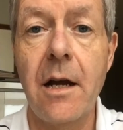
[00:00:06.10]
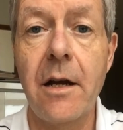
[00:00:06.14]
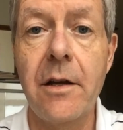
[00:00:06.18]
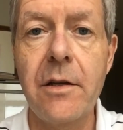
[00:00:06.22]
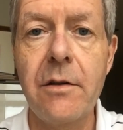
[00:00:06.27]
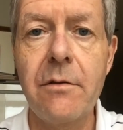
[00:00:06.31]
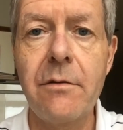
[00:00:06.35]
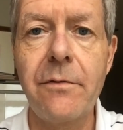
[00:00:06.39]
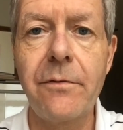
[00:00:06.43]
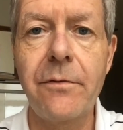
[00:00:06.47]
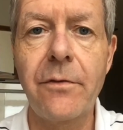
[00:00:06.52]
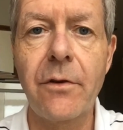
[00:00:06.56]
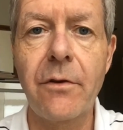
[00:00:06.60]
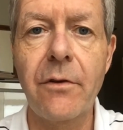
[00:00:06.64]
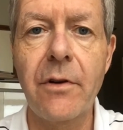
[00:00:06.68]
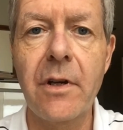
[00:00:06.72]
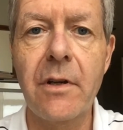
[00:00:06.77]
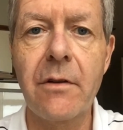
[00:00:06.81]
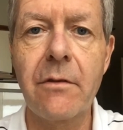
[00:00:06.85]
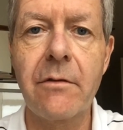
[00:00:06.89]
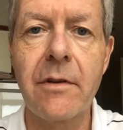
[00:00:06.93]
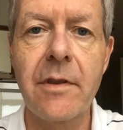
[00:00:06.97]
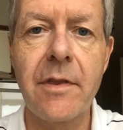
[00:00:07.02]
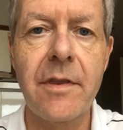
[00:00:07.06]
Are you a
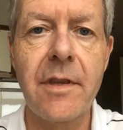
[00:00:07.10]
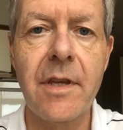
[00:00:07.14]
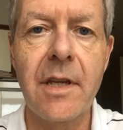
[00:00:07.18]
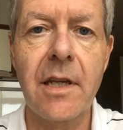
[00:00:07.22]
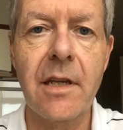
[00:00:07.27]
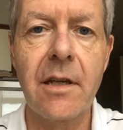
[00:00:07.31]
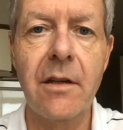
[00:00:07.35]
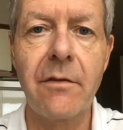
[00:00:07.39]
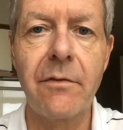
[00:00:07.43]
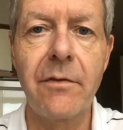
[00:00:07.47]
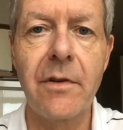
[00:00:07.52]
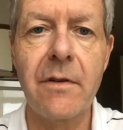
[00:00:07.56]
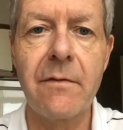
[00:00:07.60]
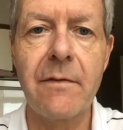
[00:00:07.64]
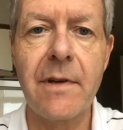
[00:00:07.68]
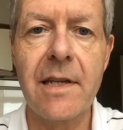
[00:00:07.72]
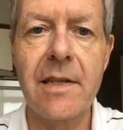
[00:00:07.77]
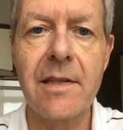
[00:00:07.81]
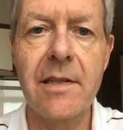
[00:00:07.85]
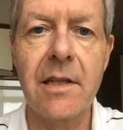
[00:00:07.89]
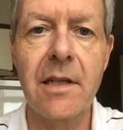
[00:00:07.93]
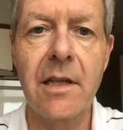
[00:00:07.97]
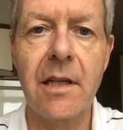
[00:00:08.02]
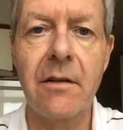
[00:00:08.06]
foreigner and thinking of
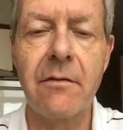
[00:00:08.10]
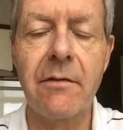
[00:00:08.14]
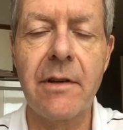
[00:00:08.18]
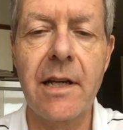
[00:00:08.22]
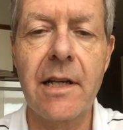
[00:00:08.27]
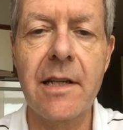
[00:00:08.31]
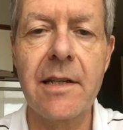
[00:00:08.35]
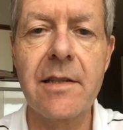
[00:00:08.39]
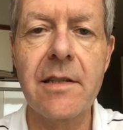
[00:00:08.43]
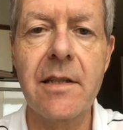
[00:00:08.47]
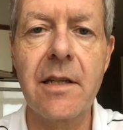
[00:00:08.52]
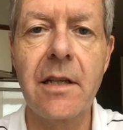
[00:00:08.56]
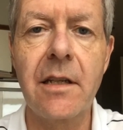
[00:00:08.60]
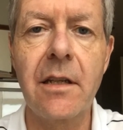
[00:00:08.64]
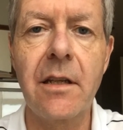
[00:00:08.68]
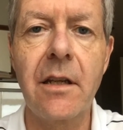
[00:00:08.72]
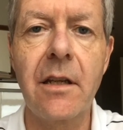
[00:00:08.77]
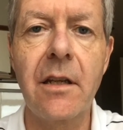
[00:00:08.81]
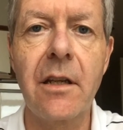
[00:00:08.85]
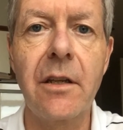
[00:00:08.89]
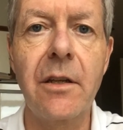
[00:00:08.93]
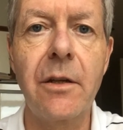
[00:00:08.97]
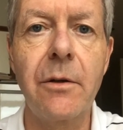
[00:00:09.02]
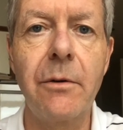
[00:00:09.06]
investing in real estate
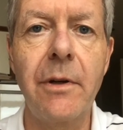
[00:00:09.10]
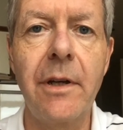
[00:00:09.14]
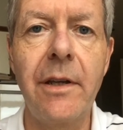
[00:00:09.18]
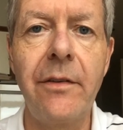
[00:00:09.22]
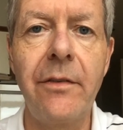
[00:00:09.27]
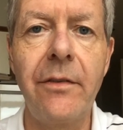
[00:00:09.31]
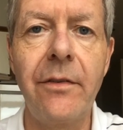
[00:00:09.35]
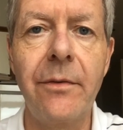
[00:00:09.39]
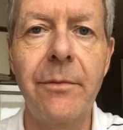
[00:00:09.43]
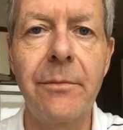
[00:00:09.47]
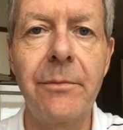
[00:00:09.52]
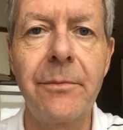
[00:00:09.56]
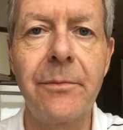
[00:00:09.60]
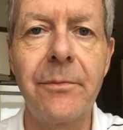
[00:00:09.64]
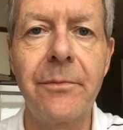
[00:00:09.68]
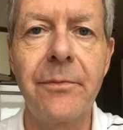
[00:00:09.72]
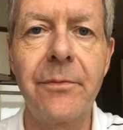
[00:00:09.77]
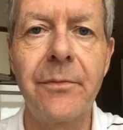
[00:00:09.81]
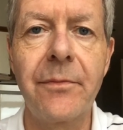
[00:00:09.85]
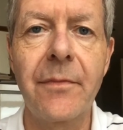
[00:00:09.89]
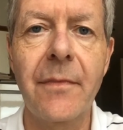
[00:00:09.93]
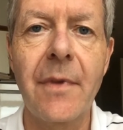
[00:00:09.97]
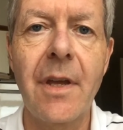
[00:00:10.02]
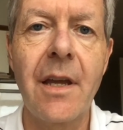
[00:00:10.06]
in the US?
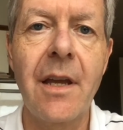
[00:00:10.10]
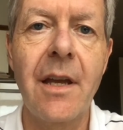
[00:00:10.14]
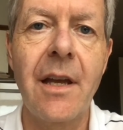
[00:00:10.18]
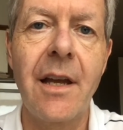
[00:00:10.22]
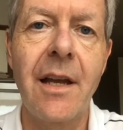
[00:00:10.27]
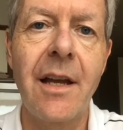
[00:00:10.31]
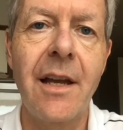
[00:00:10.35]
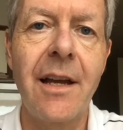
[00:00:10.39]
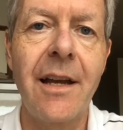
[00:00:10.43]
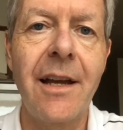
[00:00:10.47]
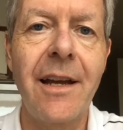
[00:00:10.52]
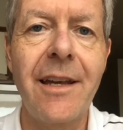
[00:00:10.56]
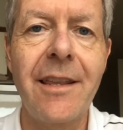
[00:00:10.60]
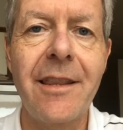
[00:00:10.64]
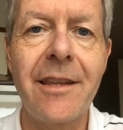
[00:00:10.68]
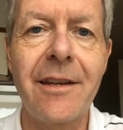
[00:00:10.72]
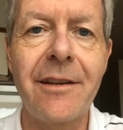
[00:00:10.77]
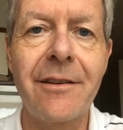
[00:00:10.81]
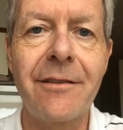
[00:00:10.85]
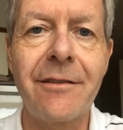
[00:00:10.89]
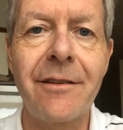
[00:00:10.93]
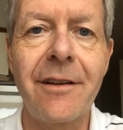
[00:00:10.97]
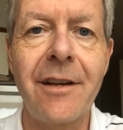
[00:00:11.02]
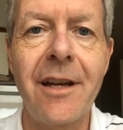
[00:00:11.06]
Hi
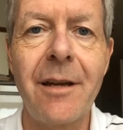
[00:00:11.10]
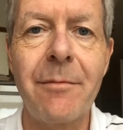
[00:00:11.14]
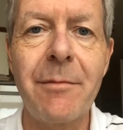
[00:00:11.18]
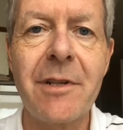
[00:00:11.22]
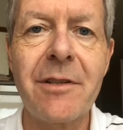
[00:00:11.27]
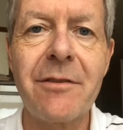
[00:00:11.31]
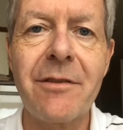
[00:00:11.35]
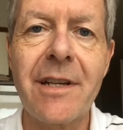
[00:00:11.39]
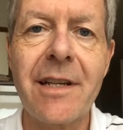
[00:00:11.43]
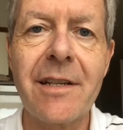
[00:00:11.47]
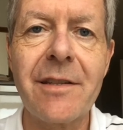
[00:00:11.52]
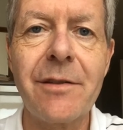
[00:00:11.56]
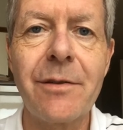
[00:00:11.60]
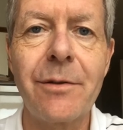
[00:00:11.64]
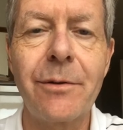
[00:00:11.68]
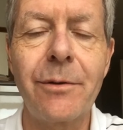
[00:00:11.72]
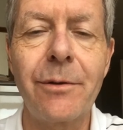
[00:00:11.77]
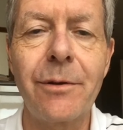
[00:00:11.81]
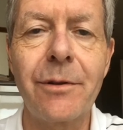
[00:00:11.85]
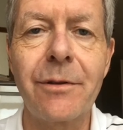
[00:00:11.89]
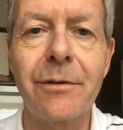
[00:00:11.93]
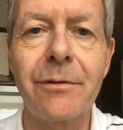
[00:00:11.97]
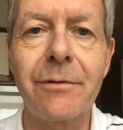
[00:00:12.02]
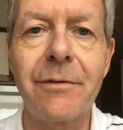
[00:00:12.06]
there, I'm Andreas
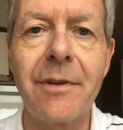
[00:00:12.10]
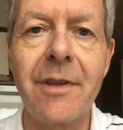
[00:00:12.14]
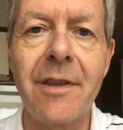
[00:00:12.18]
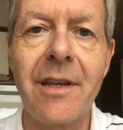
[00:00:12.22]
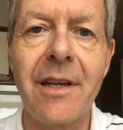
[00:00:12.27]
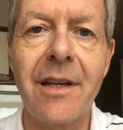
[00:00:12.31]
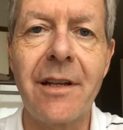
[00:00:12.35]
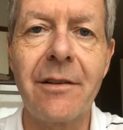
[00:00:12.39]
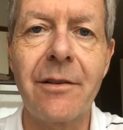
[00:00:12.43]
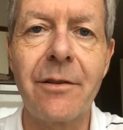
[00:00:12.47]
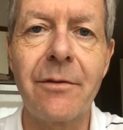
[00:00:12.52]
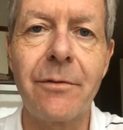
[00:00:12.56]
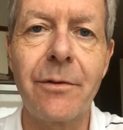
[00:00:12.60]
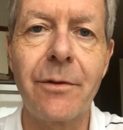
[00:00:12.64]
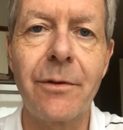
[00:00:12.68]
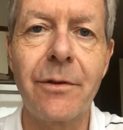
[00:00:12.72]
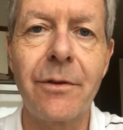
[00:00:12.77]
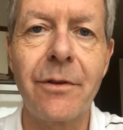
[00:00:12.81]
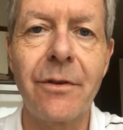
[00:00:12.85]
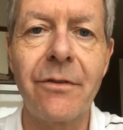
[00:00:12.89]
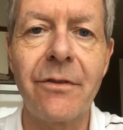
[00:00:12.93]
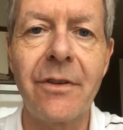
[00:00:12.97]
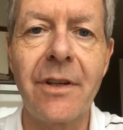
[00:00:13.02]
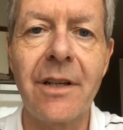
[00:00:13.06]
Holder with Engel &
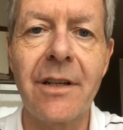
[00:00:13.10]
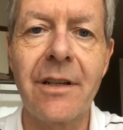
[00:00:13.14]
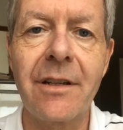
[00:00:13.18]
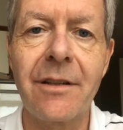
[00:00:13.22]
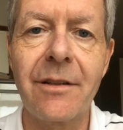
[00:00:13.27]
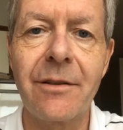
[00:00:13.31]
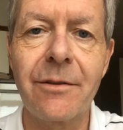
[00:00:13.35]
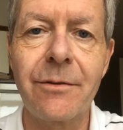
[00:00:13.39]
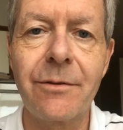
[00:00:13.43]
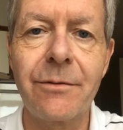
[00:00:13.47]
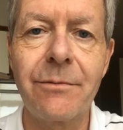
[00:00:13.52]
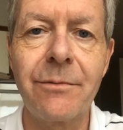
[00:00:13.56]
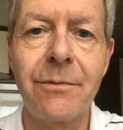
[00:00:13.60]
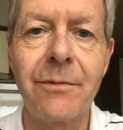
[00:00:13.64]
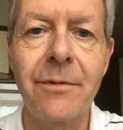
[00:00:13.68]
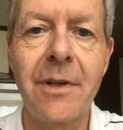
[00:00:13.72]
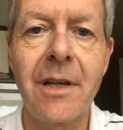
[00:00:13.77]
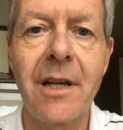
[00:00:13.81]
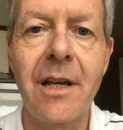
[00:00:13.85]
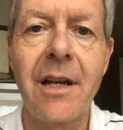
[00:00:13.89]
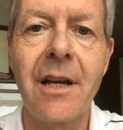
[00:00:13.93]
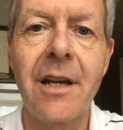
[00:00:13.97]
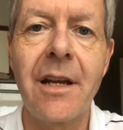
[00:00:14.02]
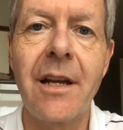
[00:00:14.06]
Völker Chicago.
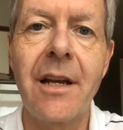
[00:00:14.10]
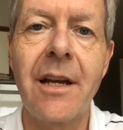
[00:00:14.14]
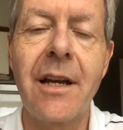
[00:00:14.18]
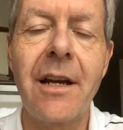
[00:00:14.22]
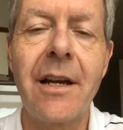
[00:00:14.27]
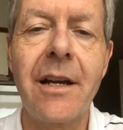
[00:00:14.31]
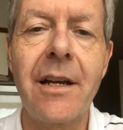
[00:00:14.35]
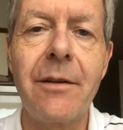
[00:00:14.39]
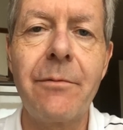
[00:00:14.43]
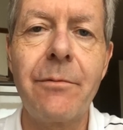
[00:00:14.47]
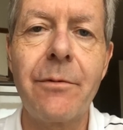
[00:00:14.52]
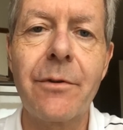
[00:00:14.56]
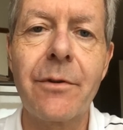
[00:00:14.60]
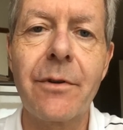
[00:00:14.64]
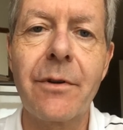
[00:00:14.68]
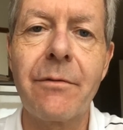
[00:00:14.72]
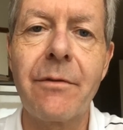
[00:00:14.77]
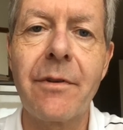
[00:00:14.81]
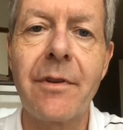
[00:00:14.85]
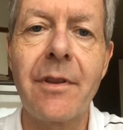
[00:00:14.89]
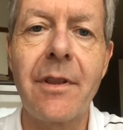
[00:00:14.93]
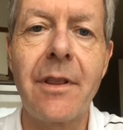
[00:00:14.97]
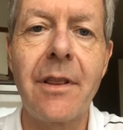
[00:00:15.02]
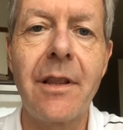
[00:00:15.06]
I
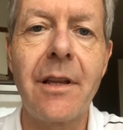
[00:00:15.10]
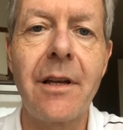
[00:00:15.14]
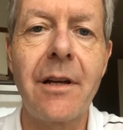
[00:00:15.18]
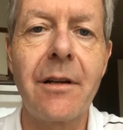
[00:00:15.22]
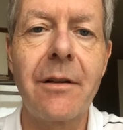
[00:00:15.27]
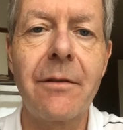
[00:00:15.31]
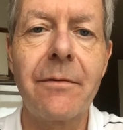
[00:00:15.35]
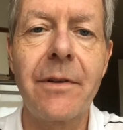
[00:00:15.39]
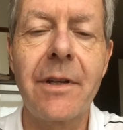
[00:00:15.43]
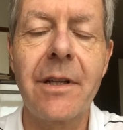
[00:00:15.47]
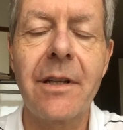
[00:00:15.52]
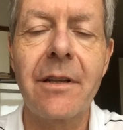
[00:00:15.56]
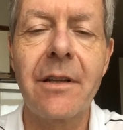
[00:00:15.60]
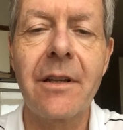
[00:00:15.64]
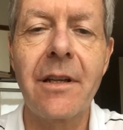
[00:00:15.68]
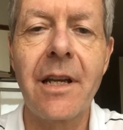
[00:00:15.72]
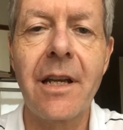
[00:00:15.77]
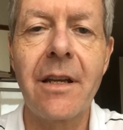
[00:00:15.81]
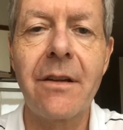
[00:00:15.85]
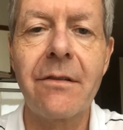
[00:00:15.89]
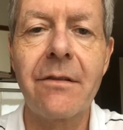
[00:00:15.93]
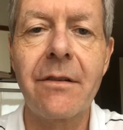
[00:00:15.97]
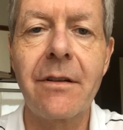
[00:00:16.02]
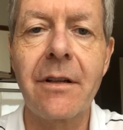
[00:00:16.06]
work with a lot of
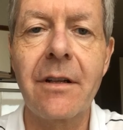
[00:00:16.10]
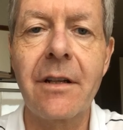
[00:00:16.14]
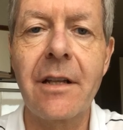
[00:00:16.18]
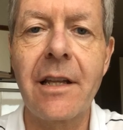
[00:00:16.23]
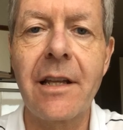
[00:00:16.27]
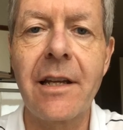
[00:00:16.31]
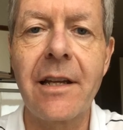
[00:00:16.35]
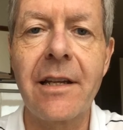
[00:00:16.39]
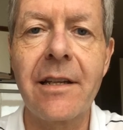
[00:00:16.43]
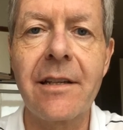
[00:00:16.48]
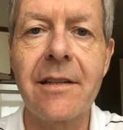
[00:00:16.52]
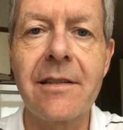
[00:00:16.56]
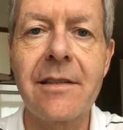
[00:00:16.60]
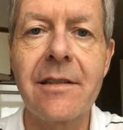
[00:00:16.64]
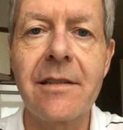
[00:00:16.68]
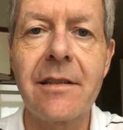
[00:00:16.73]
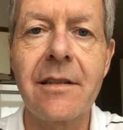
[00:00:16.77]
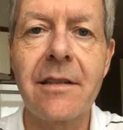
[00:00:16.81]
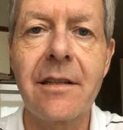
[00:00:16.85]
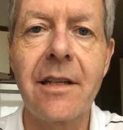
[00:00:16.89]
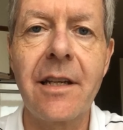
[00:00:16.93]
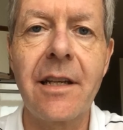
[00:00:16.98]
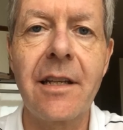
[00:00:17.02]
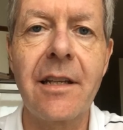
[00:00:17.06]
international clients
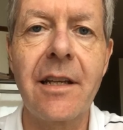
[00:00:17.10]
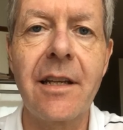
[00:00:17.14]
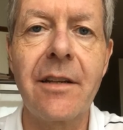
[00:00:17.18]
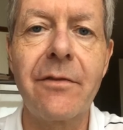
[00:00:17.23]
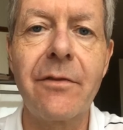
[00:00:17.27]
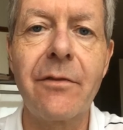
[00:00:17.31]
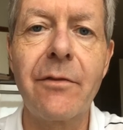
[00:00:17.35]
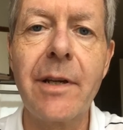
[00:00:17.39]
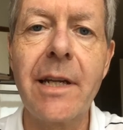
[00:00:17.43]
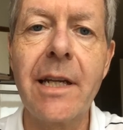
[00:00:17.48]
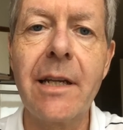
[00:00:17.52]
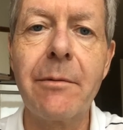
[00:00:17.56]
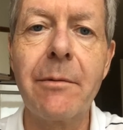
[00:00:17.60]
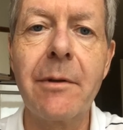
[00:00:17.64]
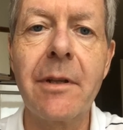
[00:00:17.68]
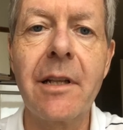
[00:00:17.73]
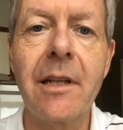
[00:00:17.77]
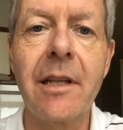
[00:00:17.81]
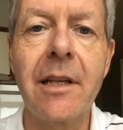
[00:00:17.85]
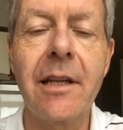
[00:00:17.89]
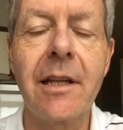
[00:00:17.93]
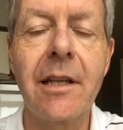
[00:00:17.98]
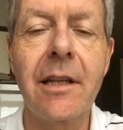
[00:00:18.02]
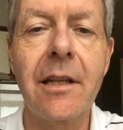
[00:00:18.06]
and I
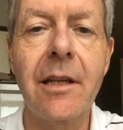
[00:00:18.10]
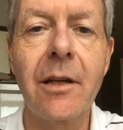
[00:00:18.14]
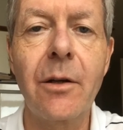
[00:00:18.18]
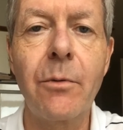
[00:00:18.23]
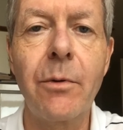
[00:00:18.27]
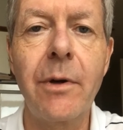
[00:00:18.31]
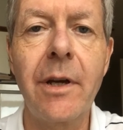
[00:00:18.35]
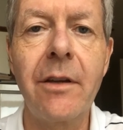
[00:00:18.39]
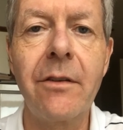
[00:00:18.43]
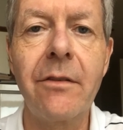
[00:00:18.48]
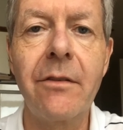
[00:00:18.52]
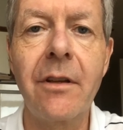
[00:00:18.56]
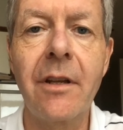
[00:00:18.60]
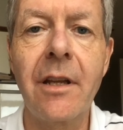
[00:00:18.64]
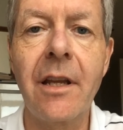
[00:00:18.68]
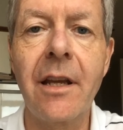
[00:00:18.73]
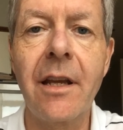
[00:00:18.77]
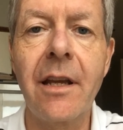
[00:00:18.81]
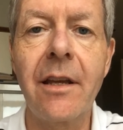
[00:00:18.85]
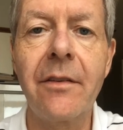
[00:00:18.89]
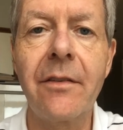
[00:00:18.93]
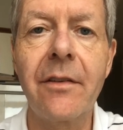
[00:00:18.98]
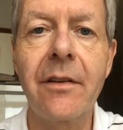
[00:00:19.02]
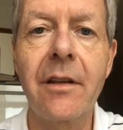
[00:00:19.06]
frequently get the question
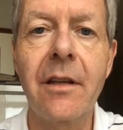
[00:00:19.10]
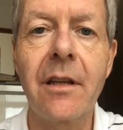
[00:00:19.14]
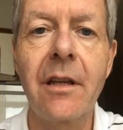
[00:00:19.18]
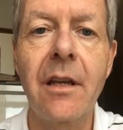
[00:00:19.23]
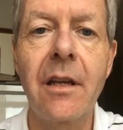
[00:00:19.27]
asked,